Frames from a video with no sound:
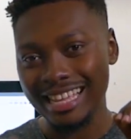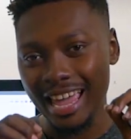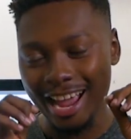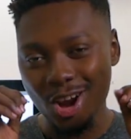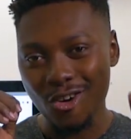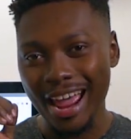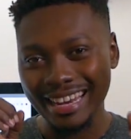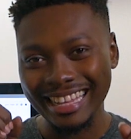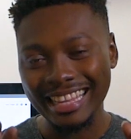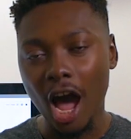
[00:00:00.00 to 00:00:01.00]
and
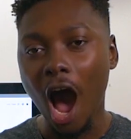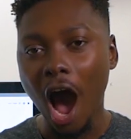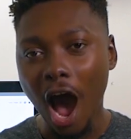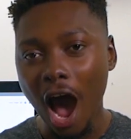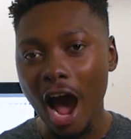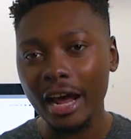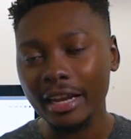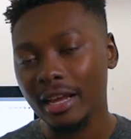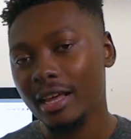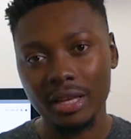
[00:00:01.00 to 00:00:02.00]
grinding the
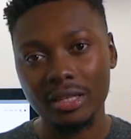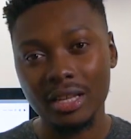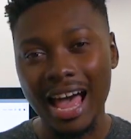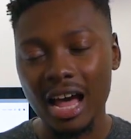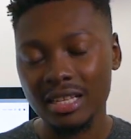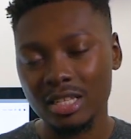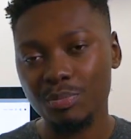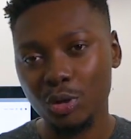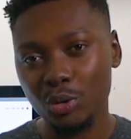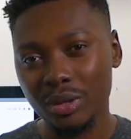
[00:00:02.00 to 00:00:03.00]
hard things, the hard
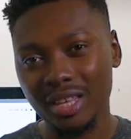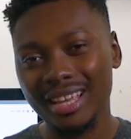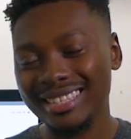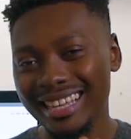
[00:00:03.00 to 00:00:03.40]
CPU things.